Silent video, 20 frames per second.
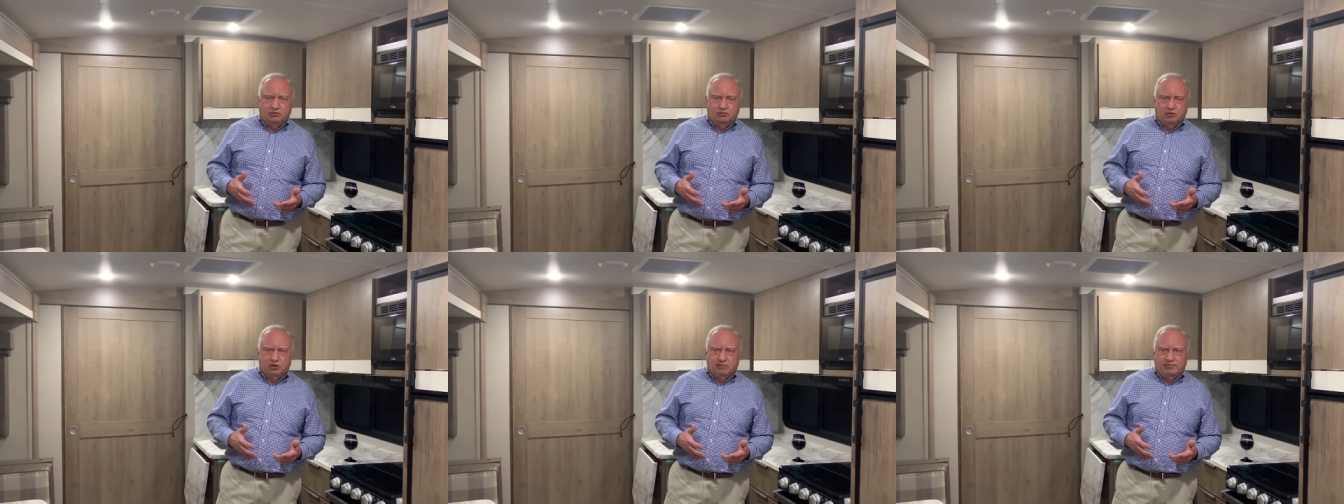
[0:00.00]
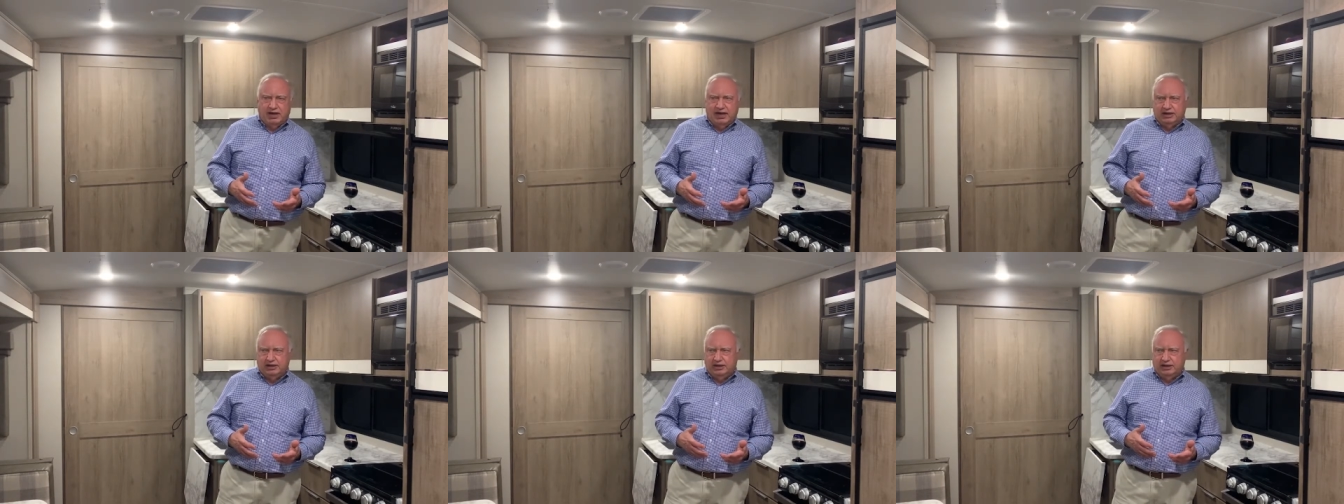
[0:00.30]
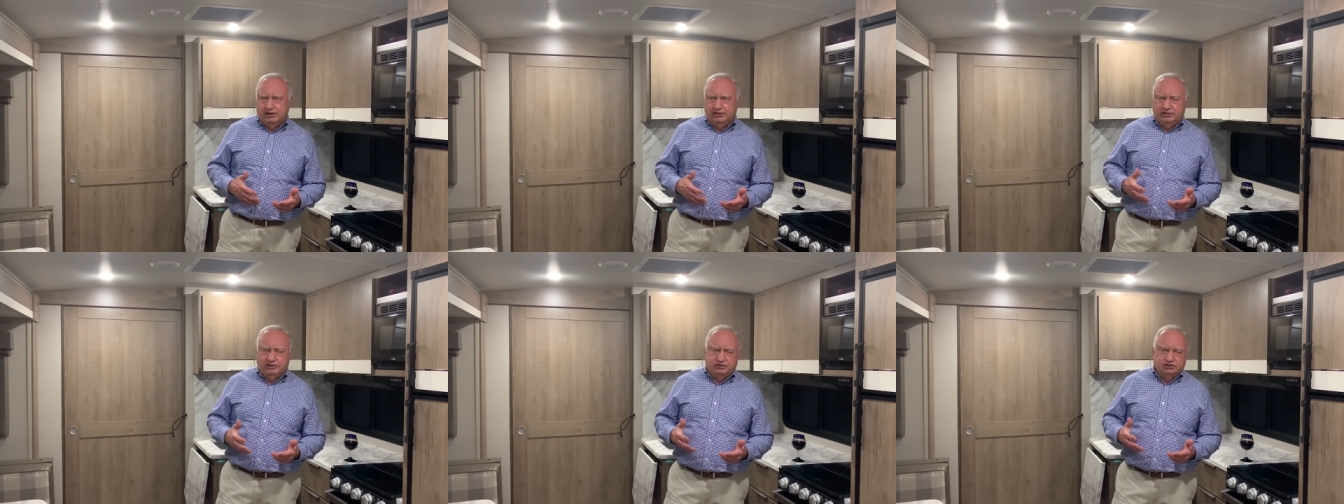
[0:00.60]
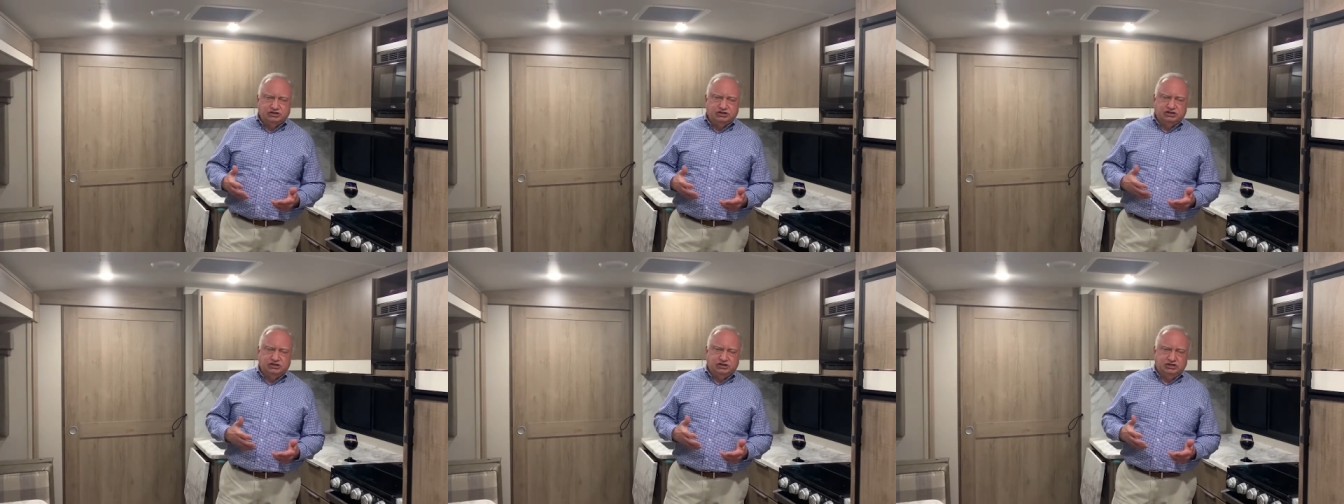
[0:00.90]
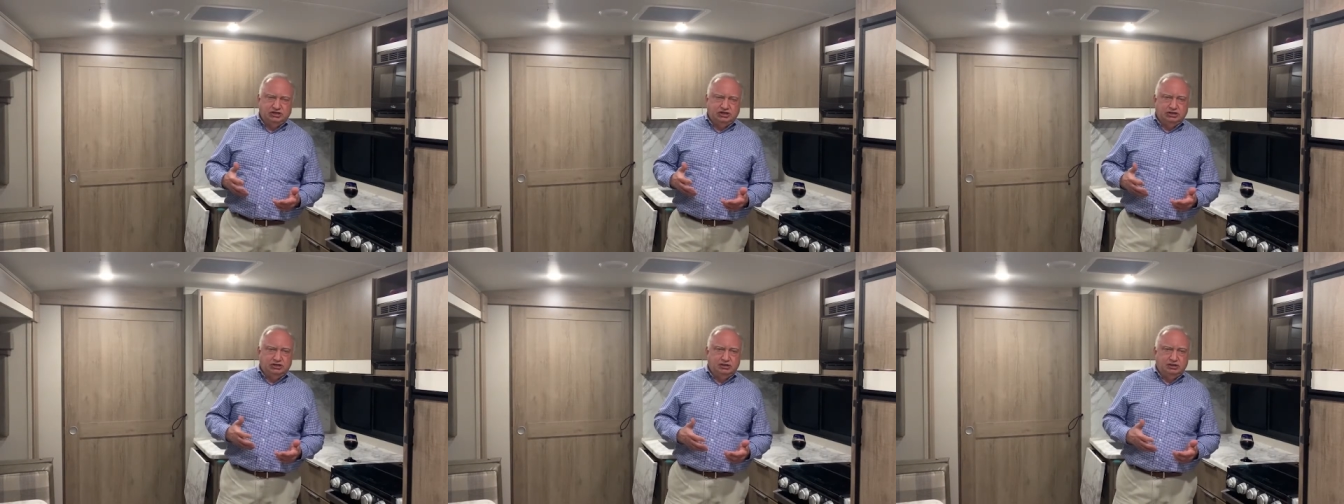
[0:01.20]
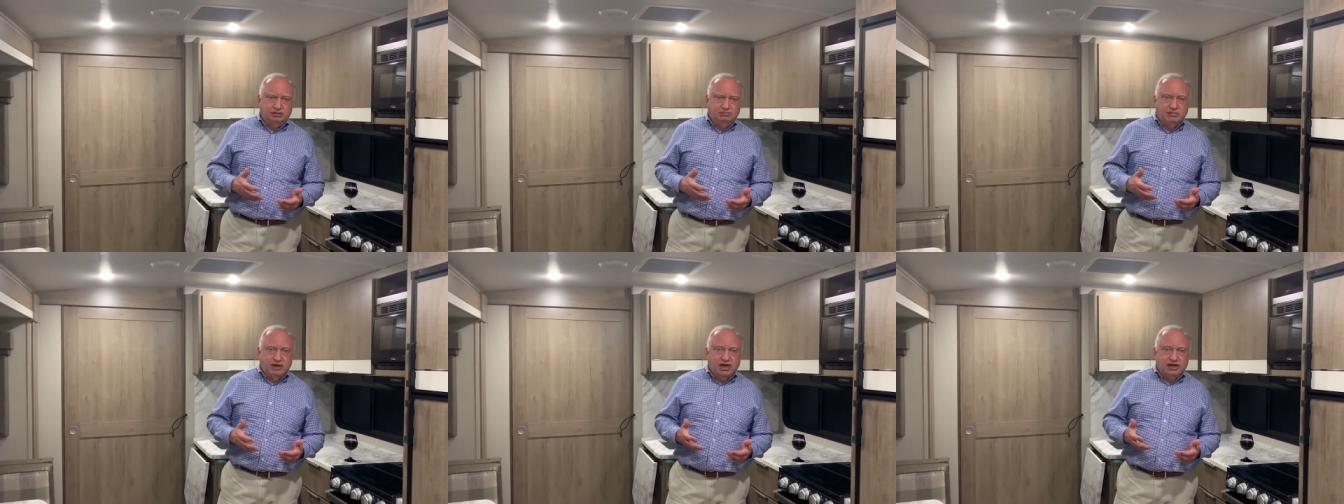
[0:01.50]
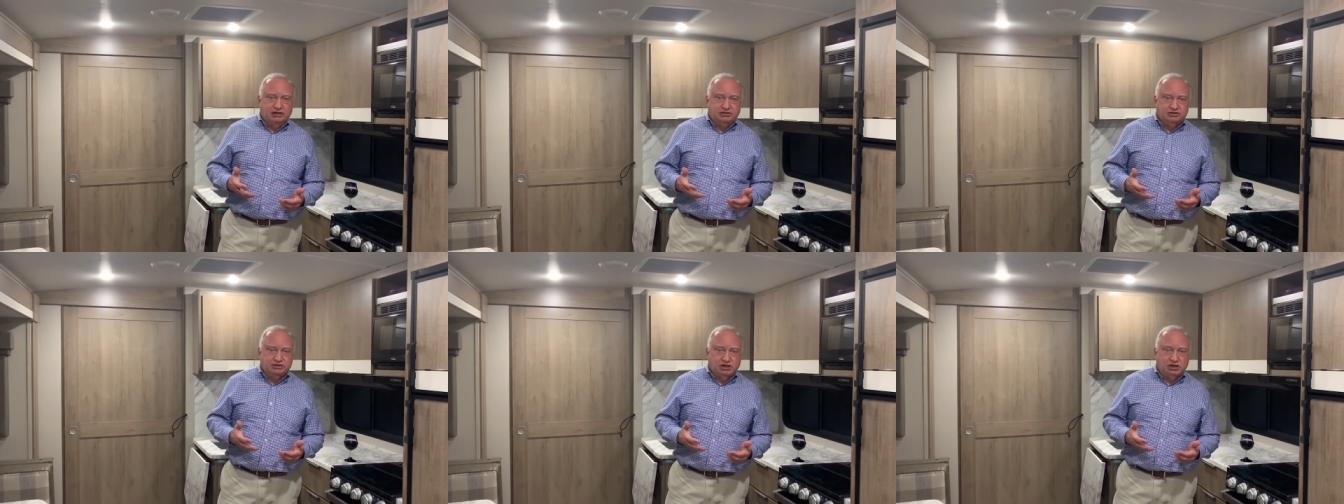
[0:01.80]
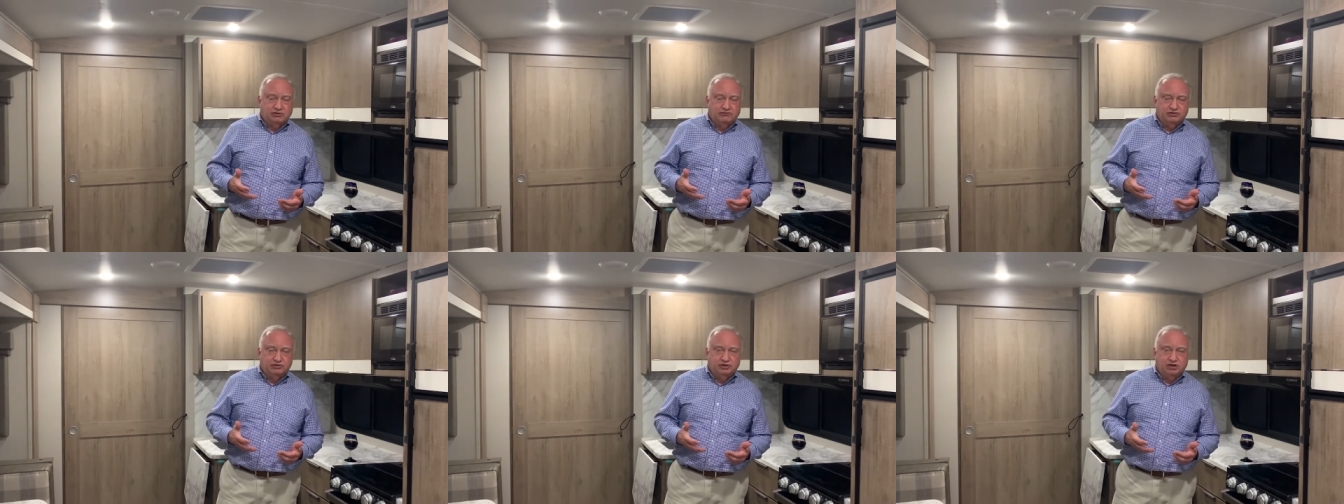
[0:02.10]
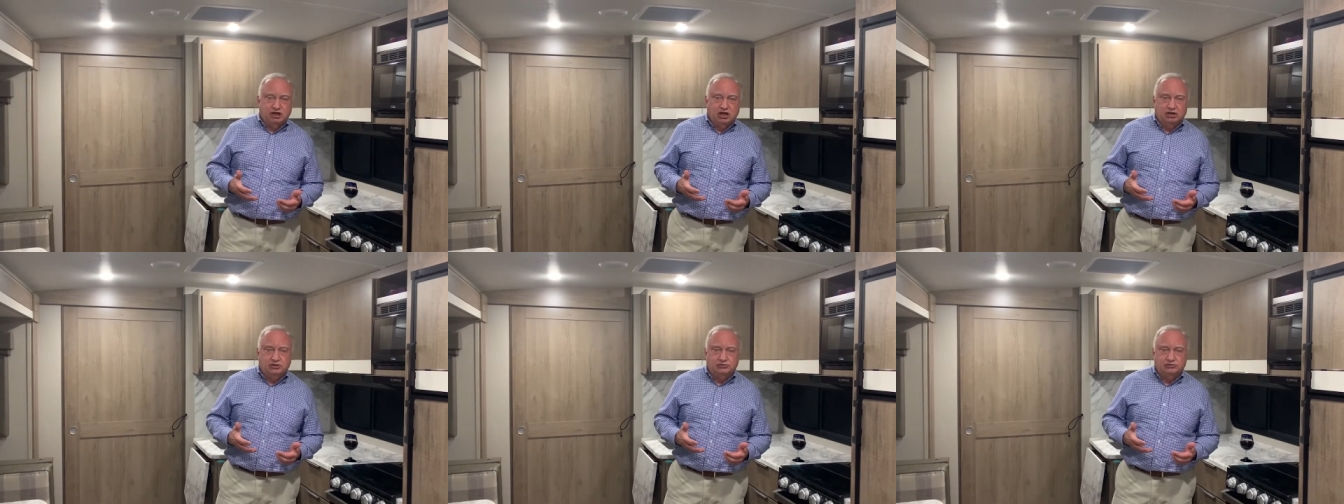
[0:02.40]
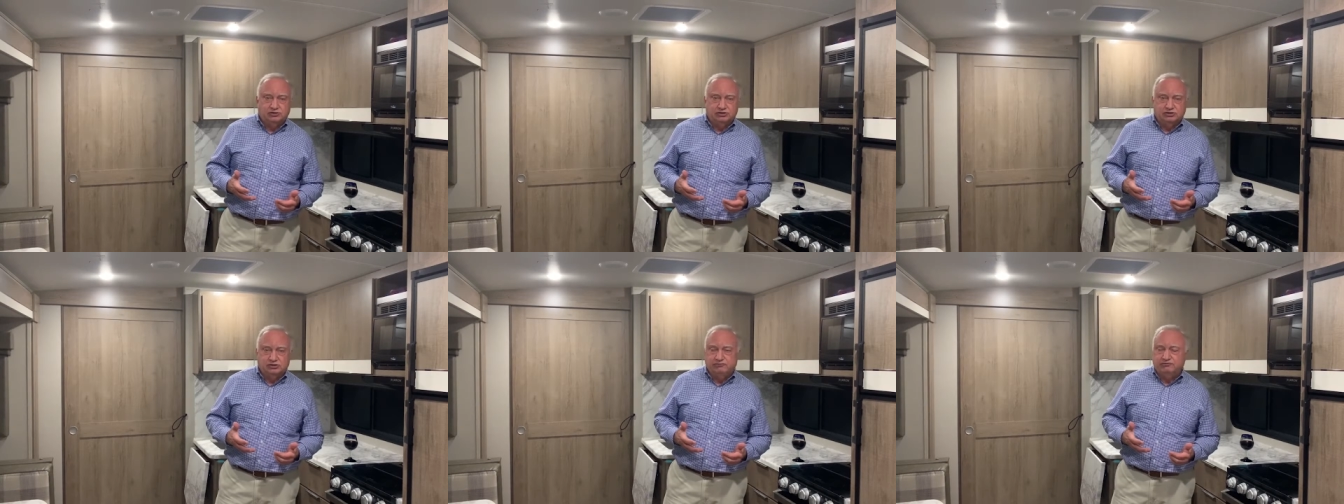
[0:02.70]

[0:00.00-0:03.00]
We're about 160 miles off of the coast